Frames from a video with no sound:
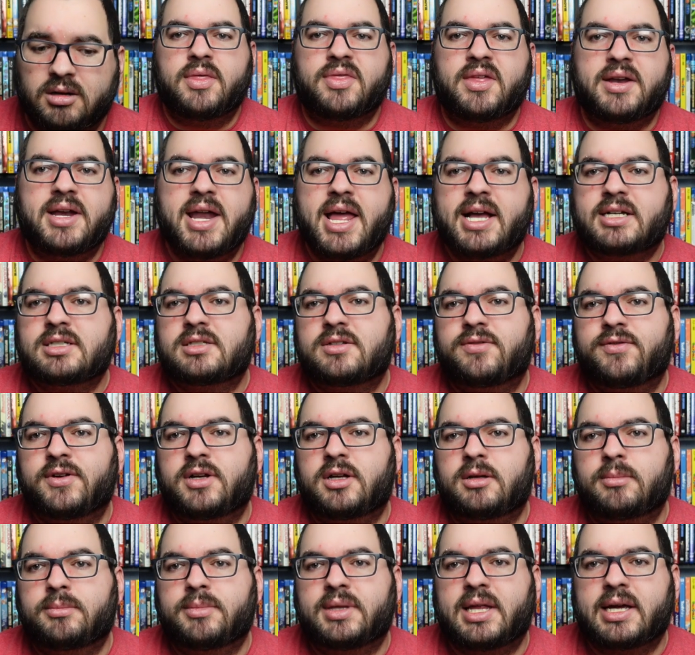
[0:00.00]
The next
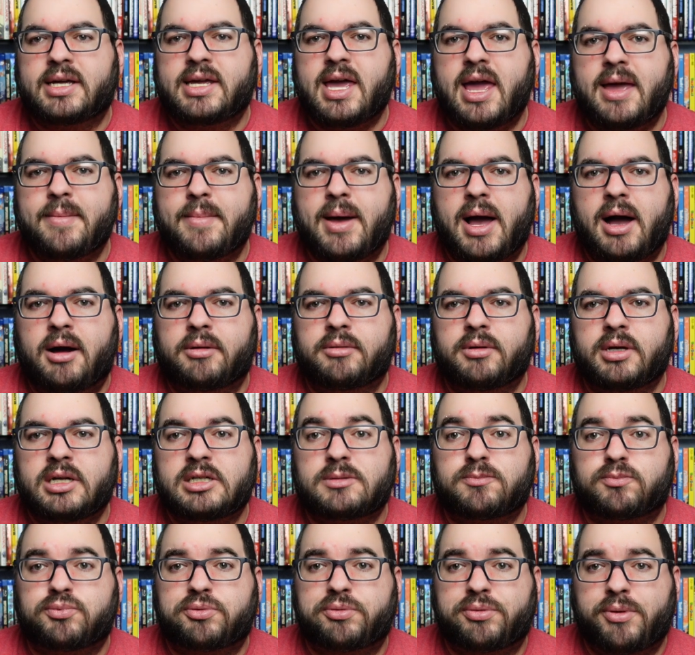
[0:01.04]
film that came out
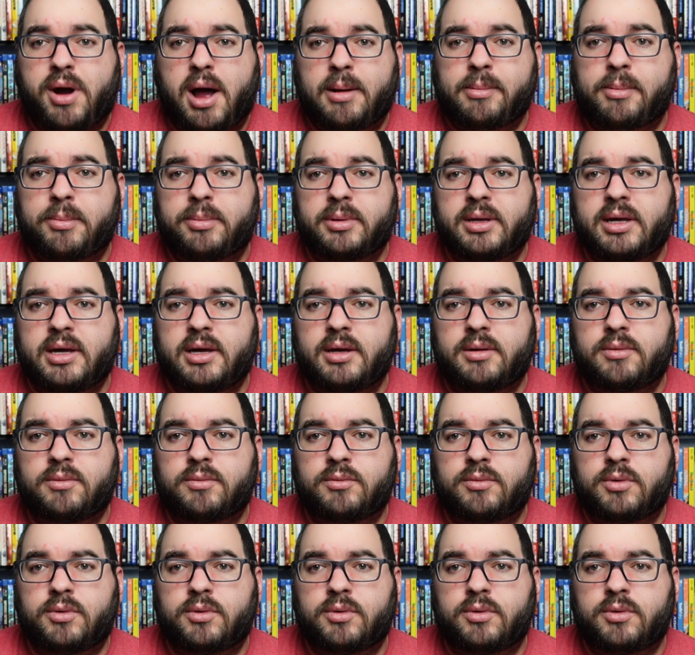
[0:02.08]
is probably